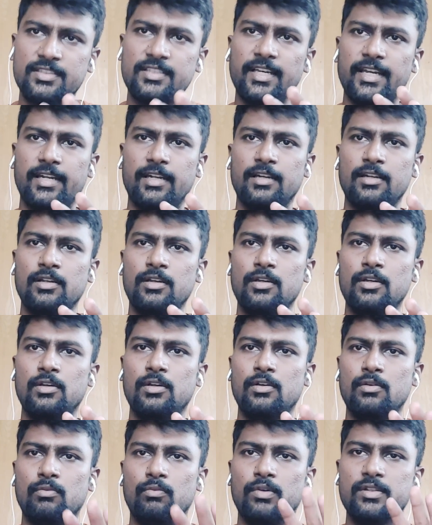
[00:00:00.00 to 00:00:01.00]
said,
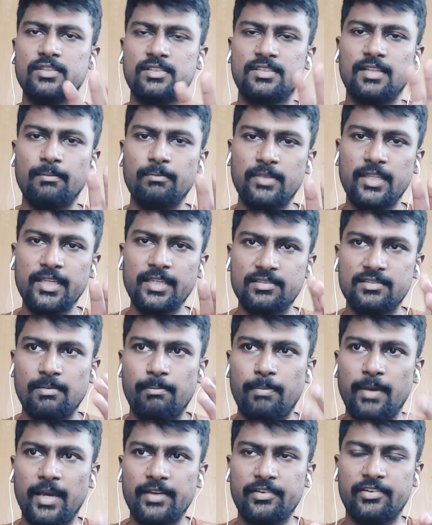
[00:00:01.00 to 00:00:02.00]
once something is a
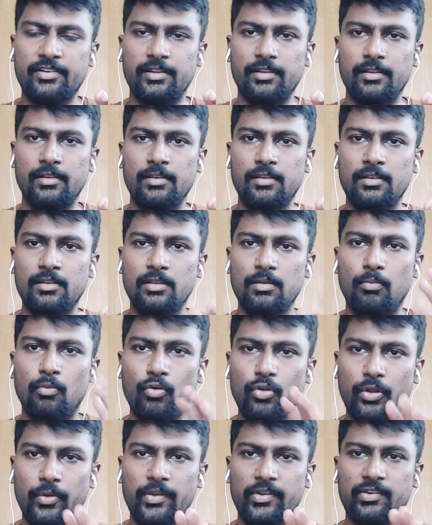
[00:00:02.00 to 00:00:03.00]
passion, the
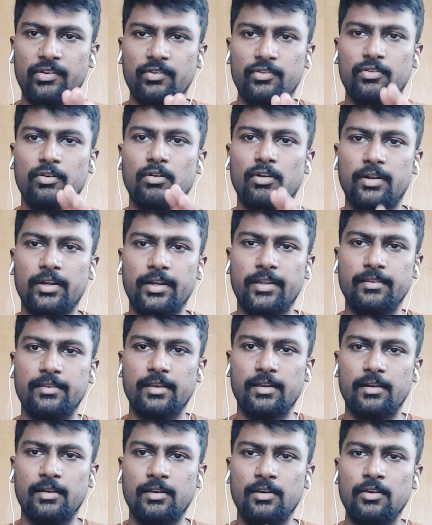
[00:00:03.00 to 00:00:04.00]
motivation is already
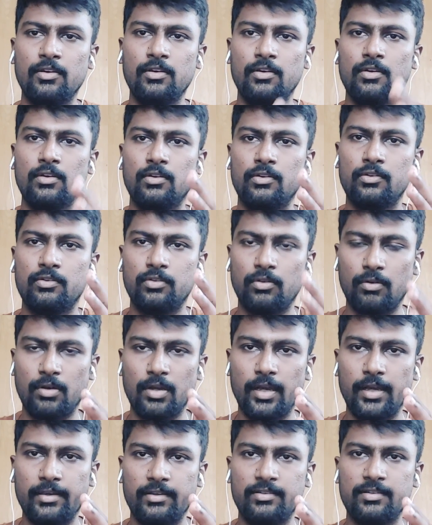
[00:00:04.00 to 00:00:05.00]
there. So
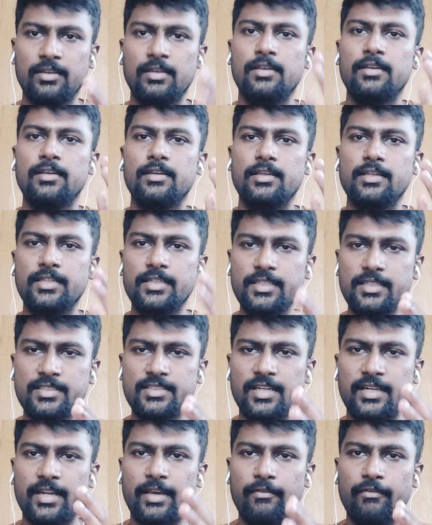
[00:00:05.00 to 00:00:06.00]
guys, each
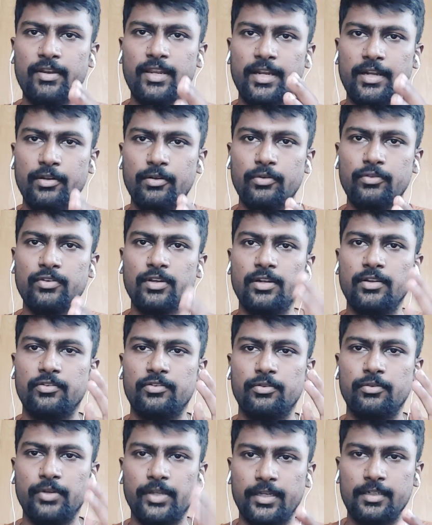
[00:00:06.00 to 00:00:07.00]
and every individual is
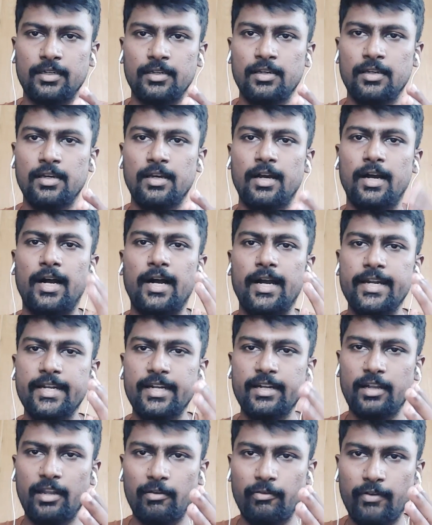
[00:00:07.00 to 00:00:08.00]
unique.
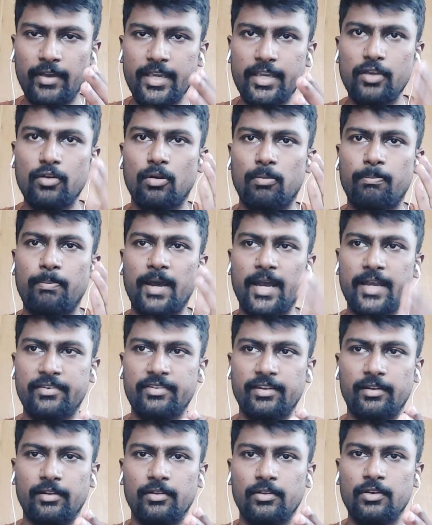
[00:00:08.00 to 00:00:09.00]
Identify your
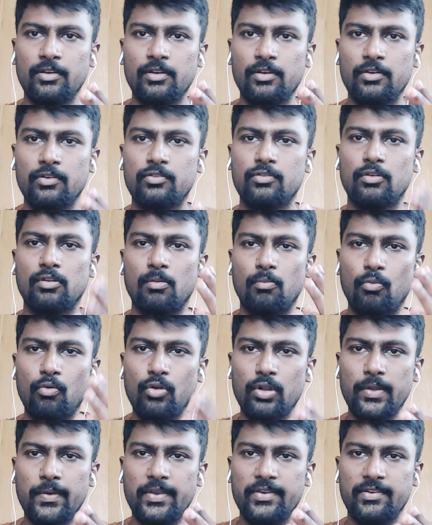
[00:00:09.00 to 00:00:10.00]
passion so the
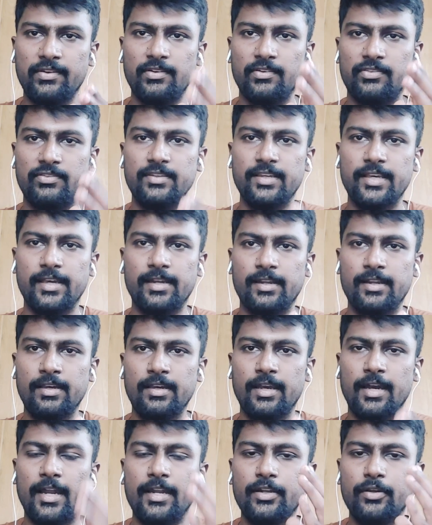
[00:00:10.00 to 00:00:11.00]
motivation is there
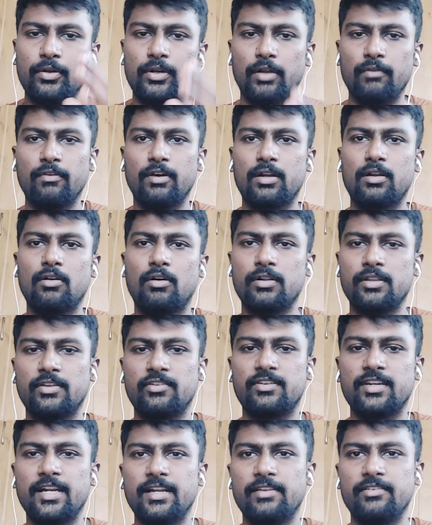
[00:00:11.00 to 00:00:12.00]
and you can work on the
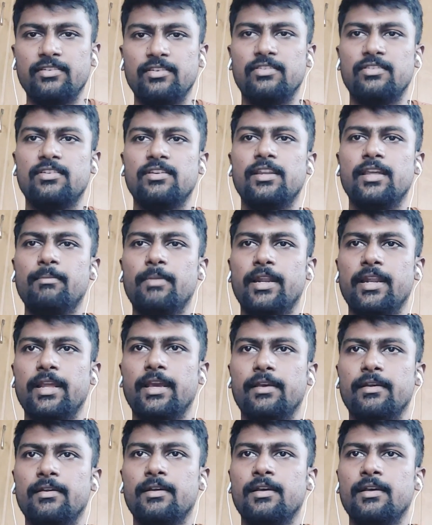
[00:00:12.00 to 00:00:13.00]
strategies day by day.